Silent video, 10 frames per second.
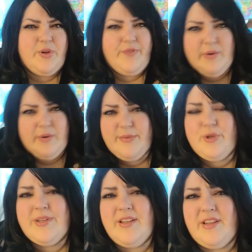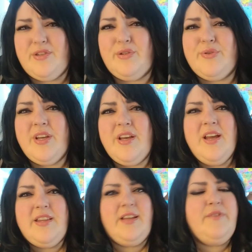don't fuck with someone who has nothing to lose.
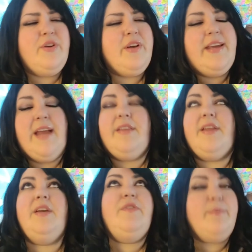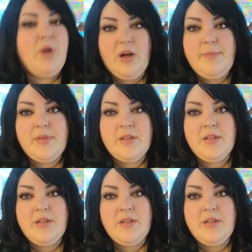Think of your mom.